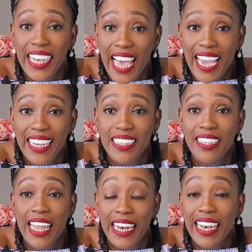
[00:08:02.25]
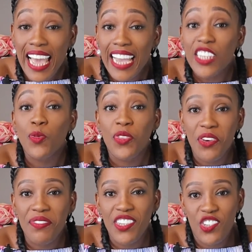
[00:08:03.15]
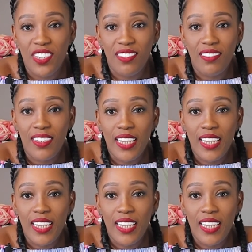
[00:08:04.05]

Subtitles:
aligns with your vision.